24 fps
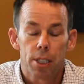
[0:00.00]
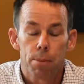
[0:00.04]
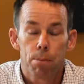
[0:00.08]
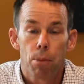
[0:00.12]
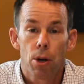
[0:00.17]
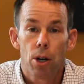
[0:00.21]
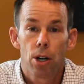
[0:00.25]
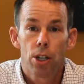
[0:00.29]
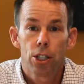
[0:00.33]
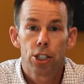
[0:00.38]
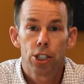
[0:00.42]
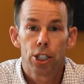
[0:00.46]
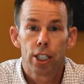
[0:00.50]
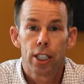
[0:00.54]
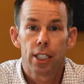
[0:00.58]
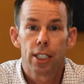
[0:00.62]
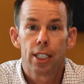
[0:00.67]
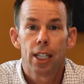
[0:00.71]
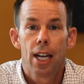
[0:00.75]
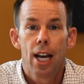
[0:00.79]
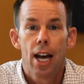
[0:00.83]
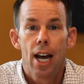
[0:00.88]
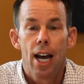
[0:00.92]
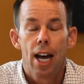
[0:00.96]

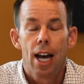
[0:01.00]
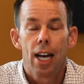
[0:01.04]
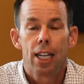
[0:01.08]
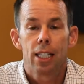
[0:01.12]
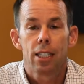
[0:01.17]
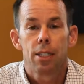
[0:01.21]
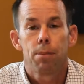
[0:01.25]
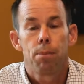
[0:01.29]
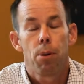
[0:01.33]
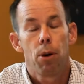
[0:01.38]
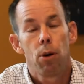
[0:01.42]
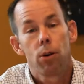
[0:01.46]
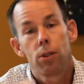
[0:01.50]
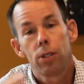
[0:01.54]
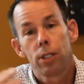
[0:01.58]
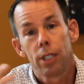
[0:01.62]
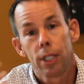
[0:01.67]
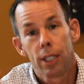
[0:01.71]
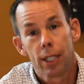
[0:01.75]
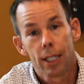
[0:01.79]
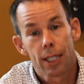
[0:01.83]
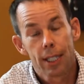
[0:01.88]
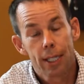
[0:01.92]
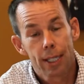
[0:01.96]
purchase, as opposed
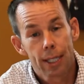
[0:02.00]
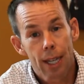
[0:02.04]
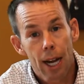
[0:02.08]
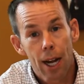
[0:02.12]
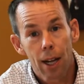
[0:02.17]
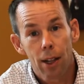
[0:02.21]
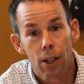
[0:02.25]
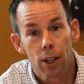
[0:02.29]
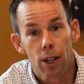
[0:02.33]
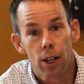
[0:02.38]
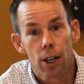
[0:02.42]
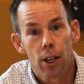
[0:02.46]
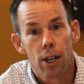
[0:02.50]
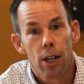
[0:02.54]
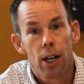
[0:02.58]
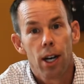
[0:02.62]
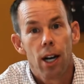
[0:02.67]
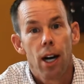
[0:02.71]
to the seller